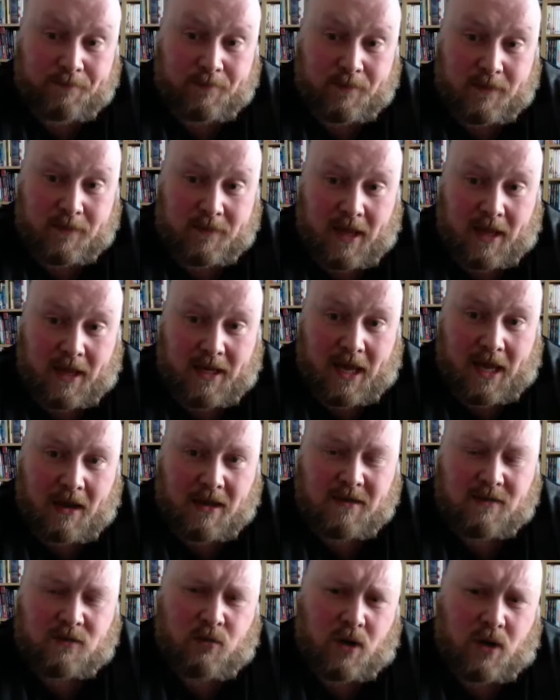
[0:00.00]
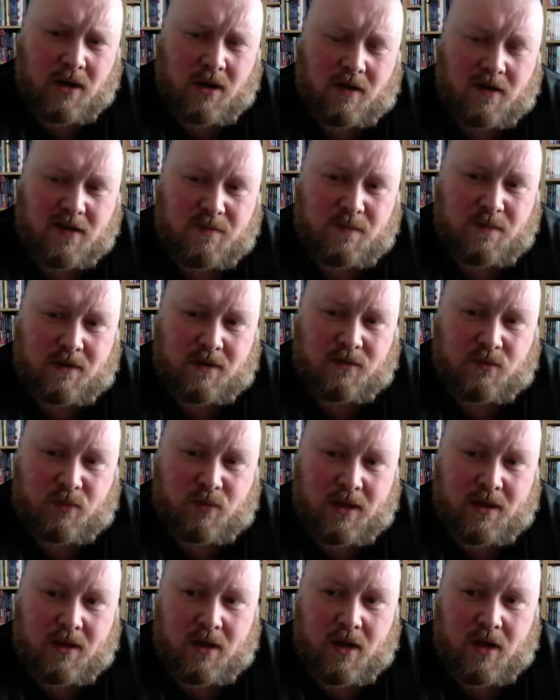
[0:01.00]
there now, and it's quite nice because
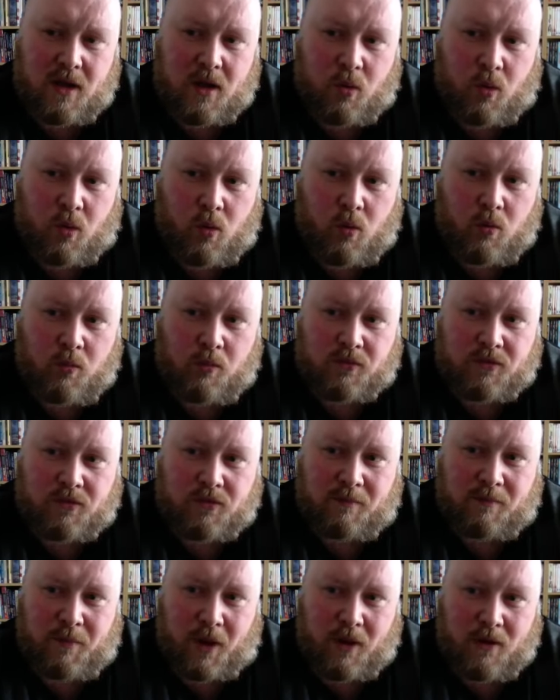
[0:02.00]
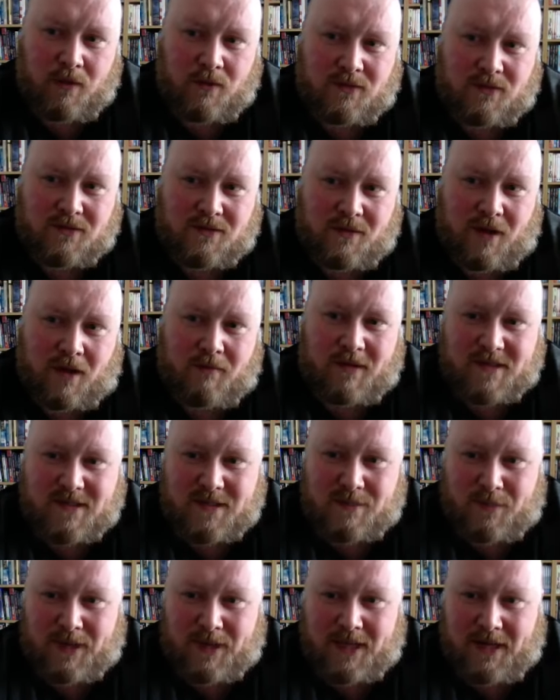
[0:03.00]
we all sort of post our
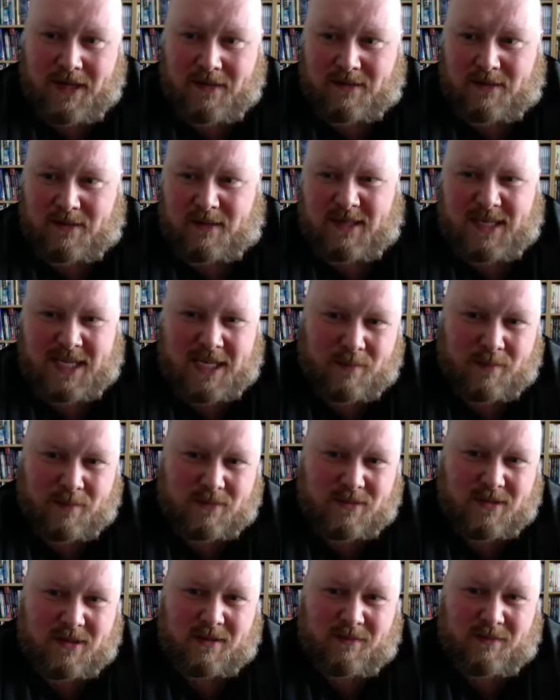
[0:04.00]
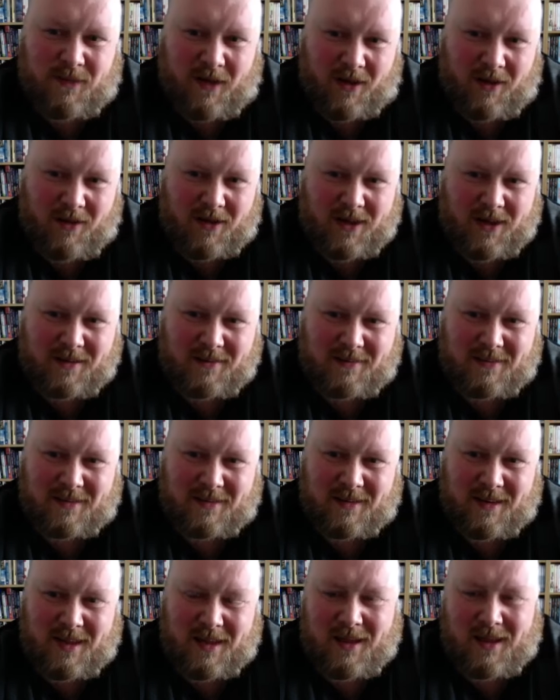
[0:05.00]
recipes and tips and advice,
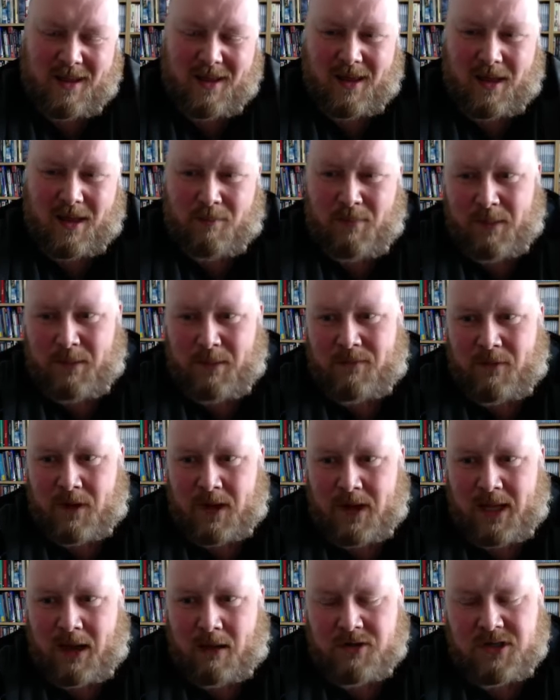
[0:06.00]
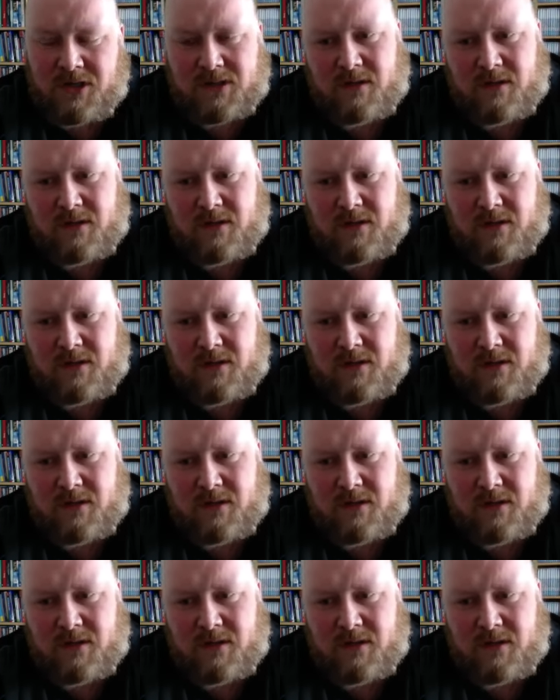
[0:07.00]
and people are very encouraging.